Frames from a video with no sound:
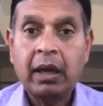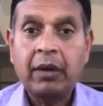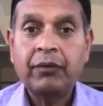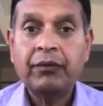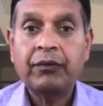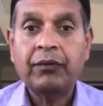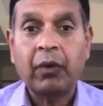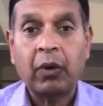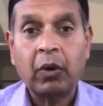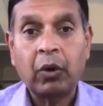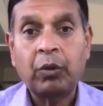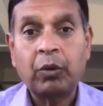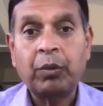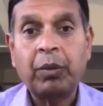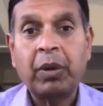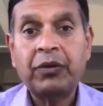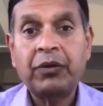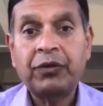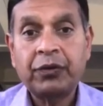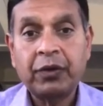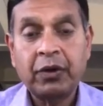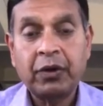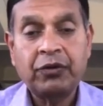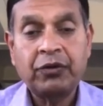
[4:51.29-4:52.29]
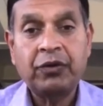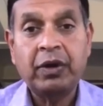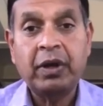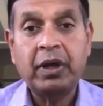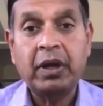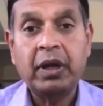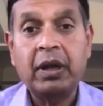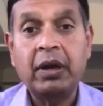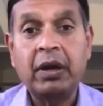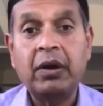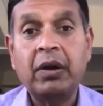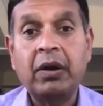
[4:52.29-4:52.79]
followed by
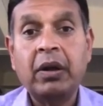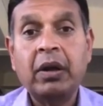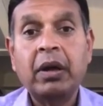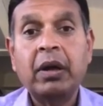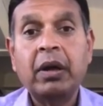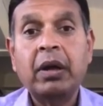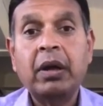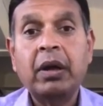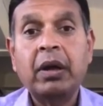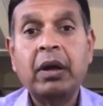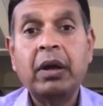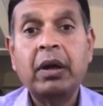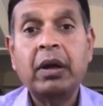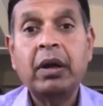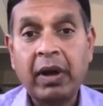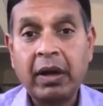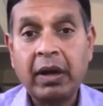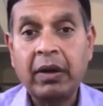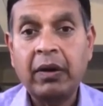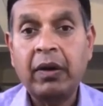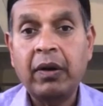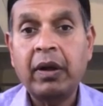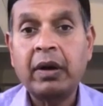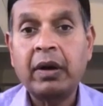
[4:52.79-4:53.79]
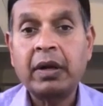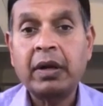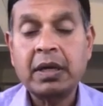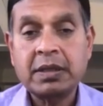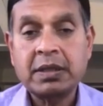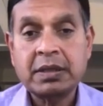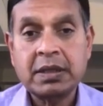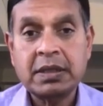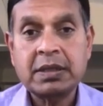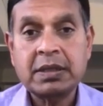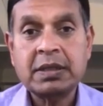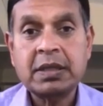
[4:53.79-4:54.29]
surgery in very rare
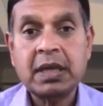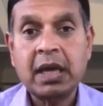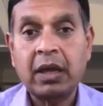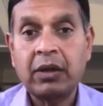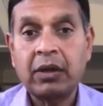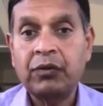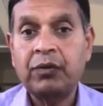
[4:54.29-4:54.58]
cases,